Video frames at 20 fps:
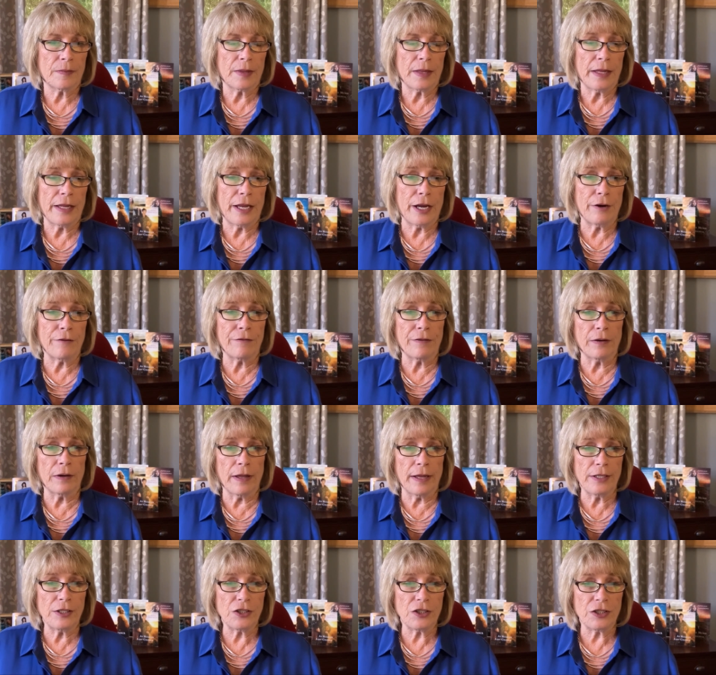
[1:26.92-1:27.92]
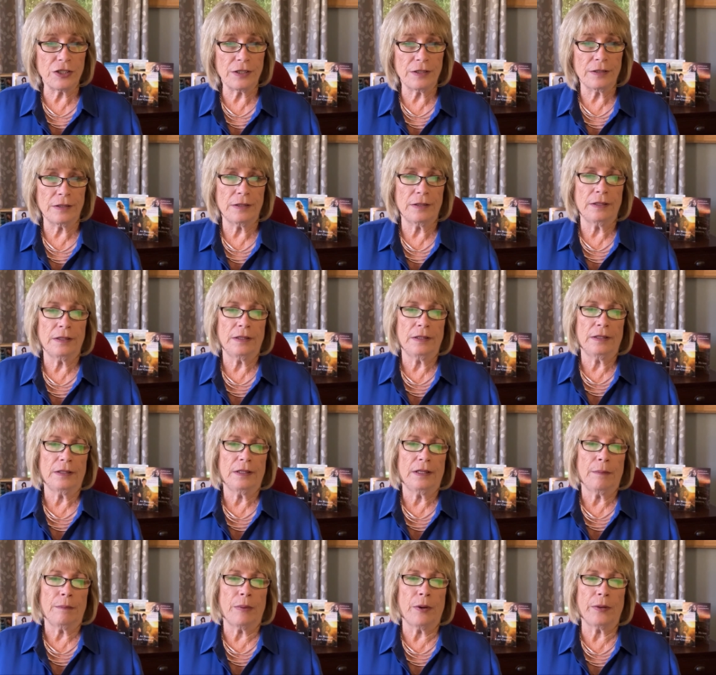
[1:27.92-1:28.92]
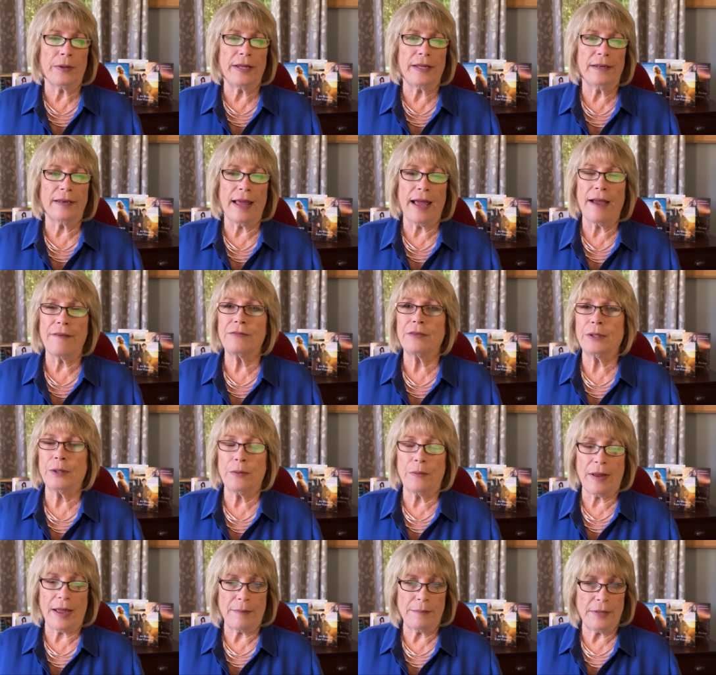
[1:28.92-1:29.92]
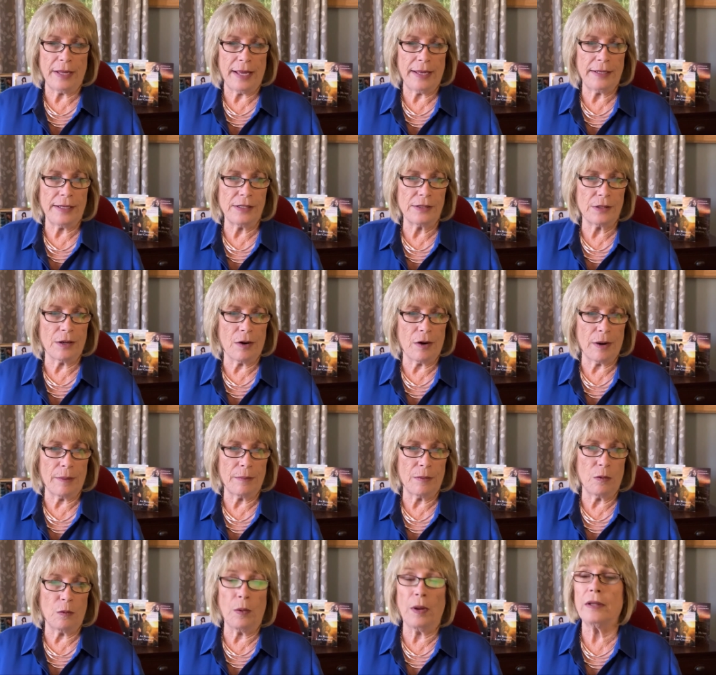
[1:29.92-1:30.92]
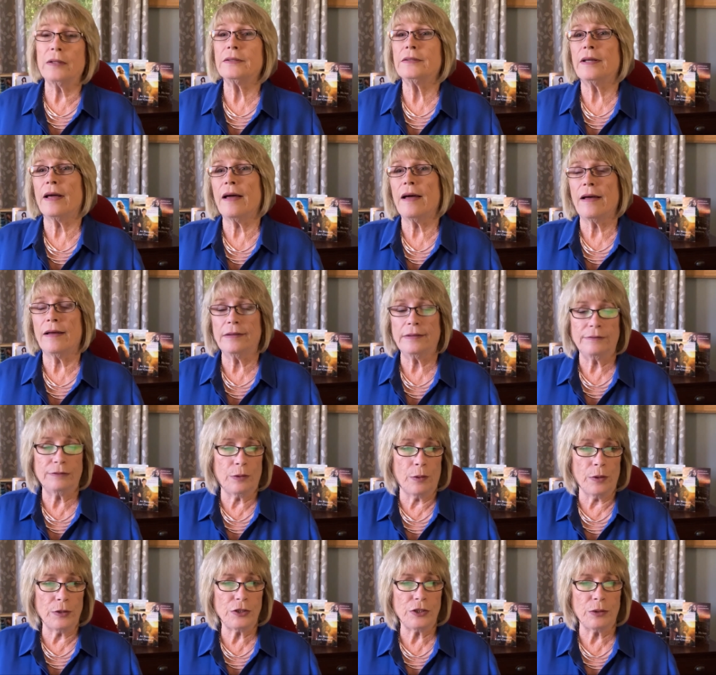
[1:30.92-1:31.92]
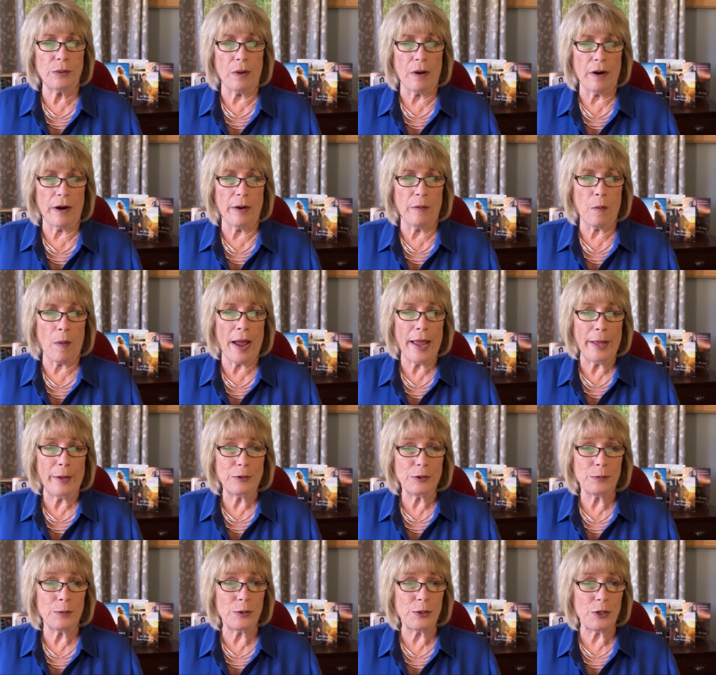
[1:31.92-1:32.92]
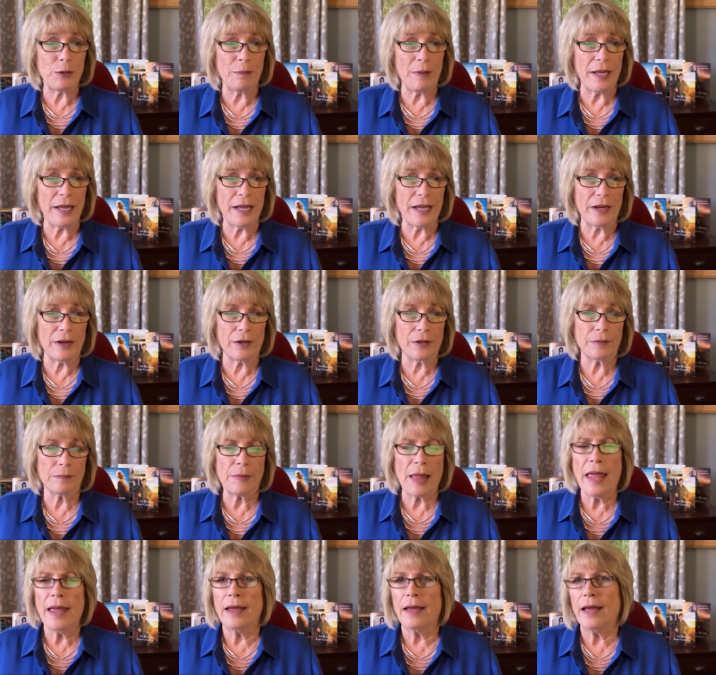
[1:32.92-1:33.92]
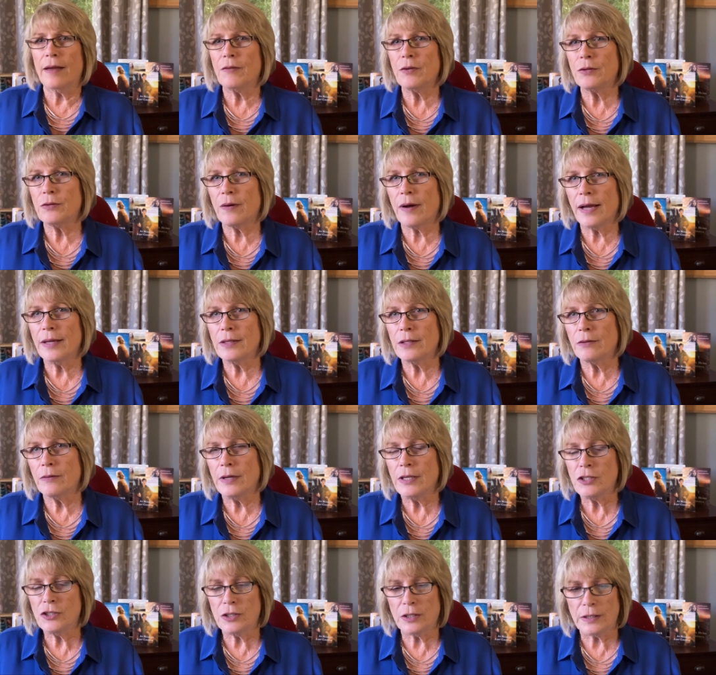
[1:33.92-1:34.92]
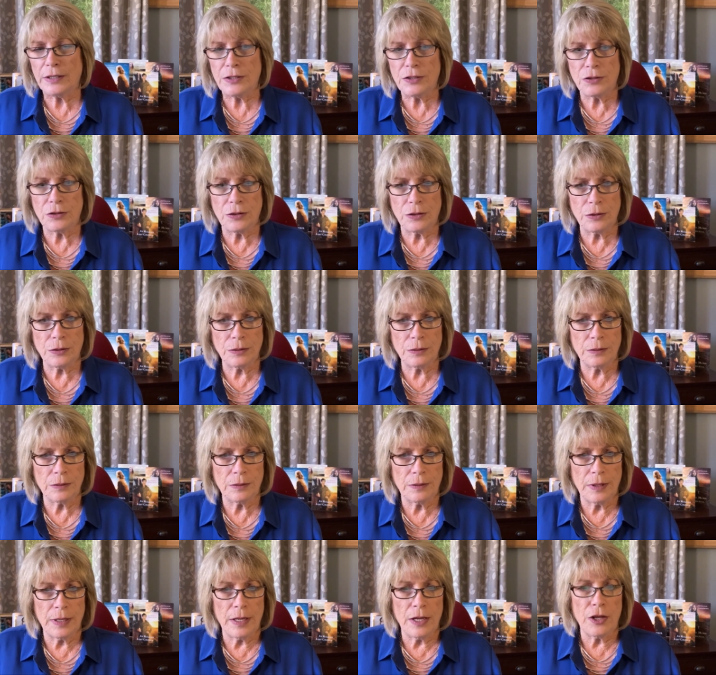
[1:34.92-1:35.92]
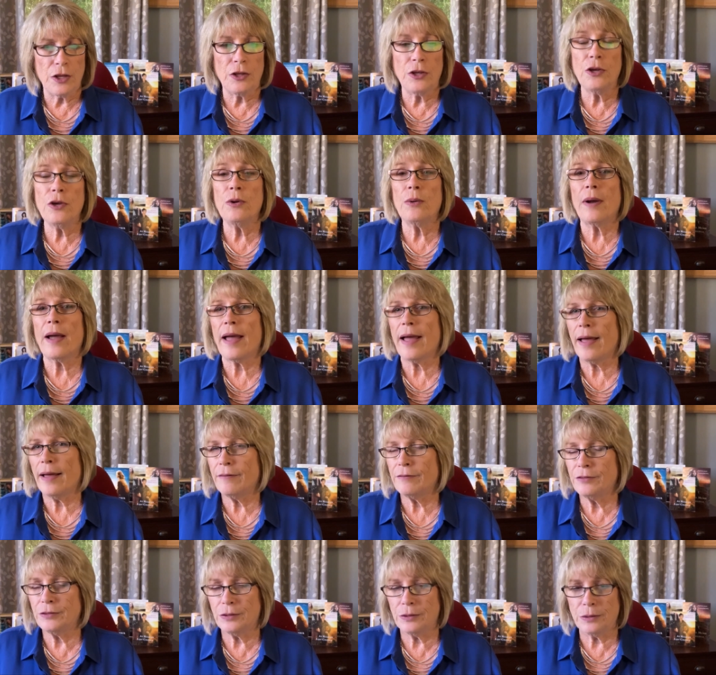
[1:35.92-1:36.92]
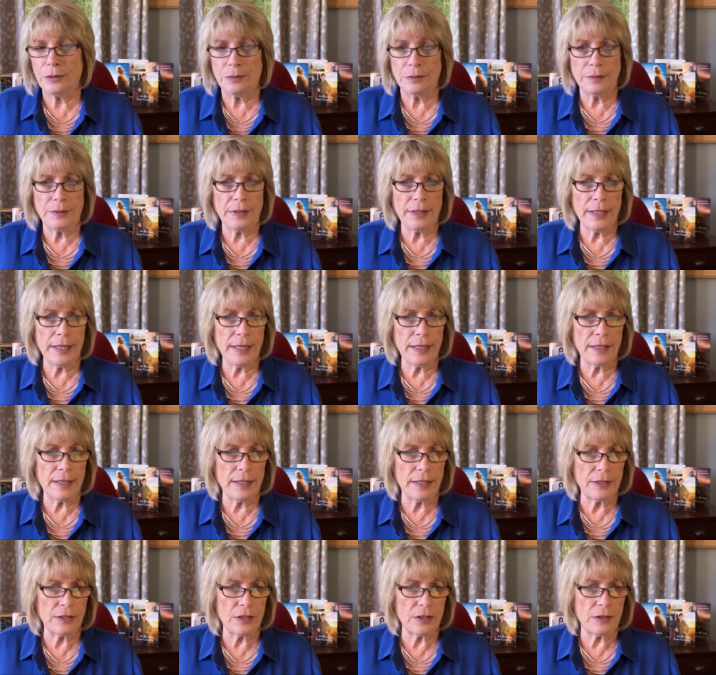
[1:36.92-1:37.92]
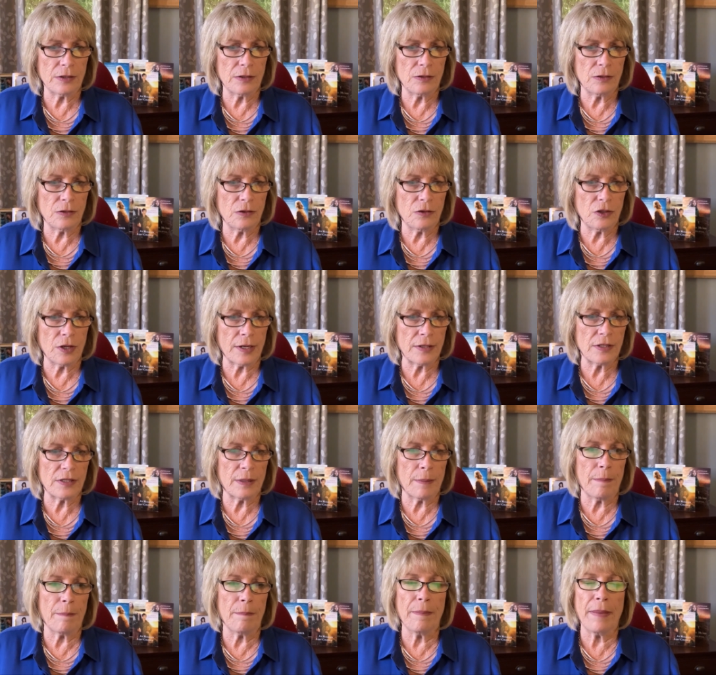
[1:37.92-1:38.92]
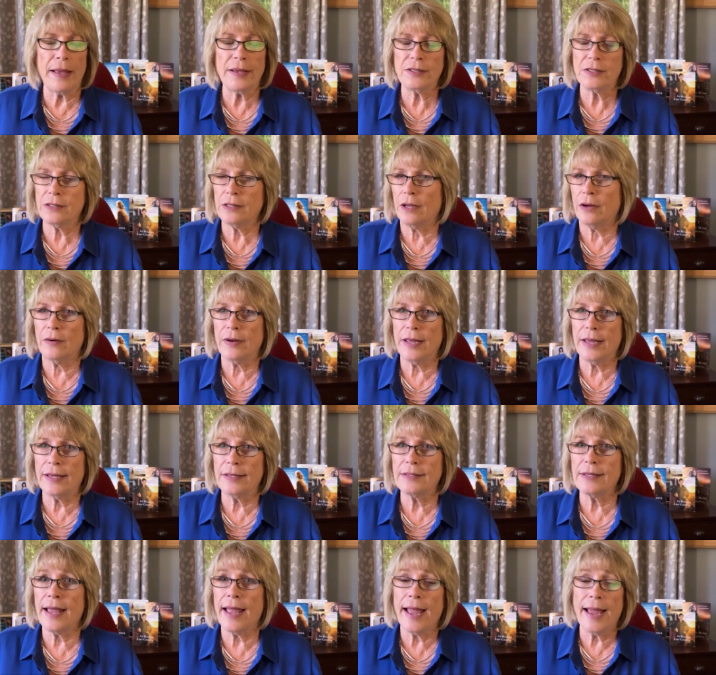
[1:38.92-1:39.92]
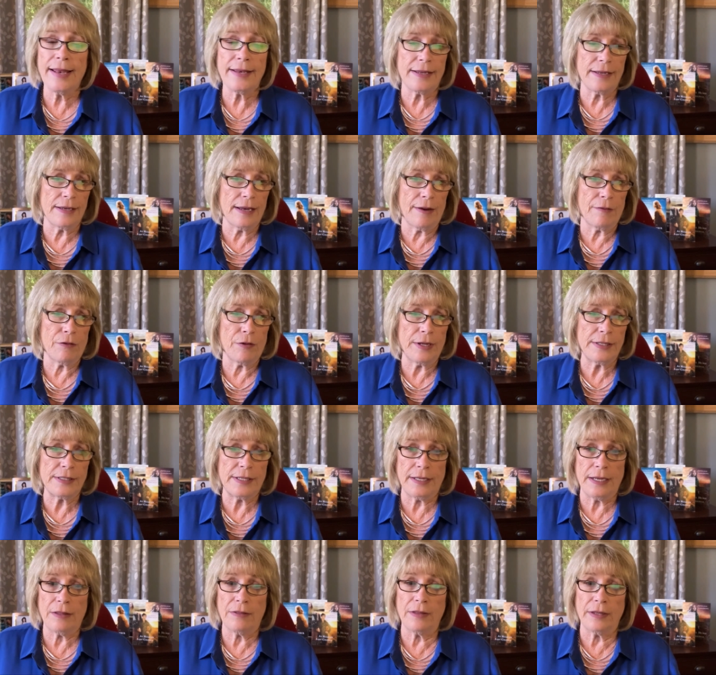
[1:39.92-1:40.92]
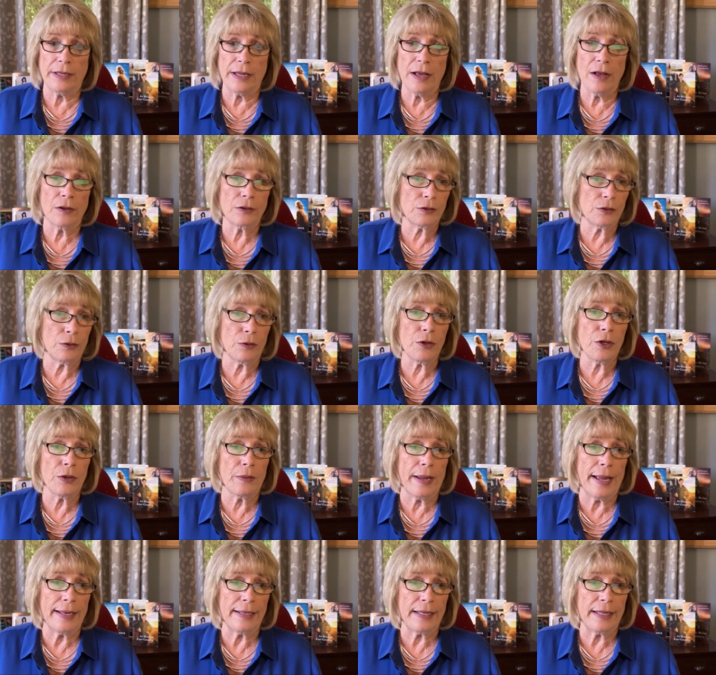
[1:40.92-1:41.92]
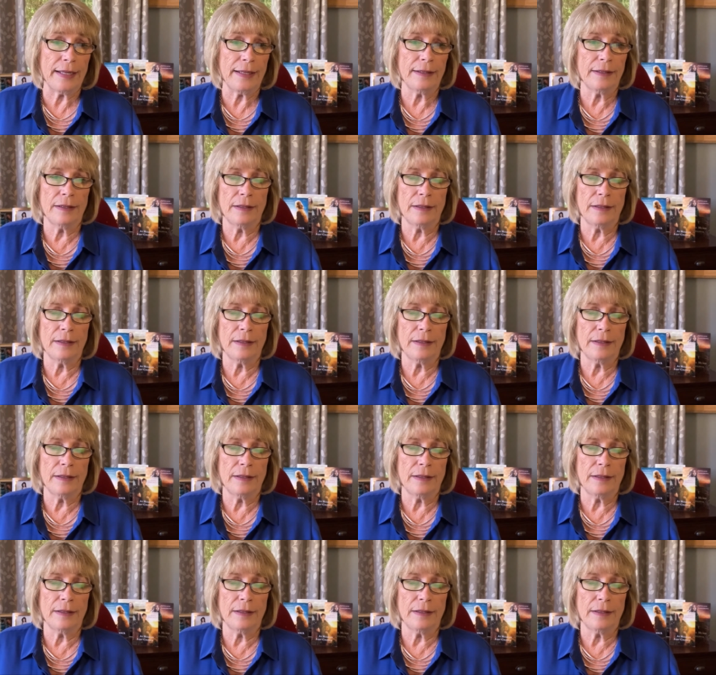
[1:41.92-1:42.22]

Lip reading: Here for lunch? Perky laughed and grabbed Andy's arm. Well, duh, of course you are. Why else would you be here? Have you tried the green chili stew? You have to. It is just the best there is. Andy never eats anything else, do you, Andy?